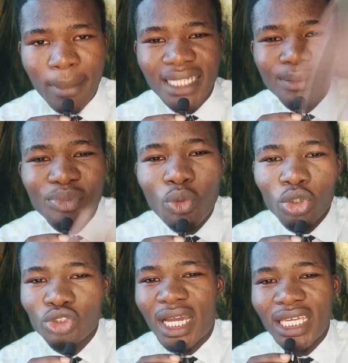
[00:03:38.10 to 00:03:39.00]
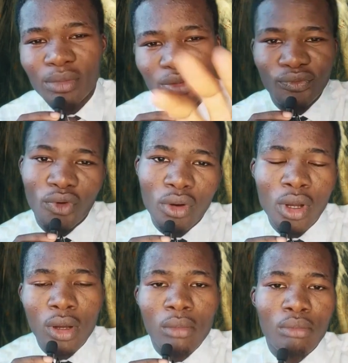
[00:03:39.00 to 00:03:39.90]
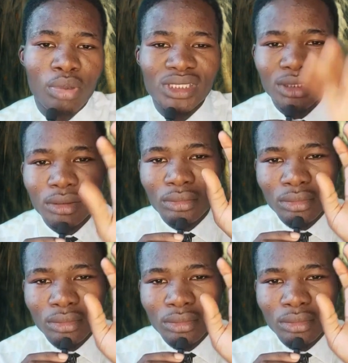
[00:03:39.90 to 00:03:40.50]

might be what you are aiming for, but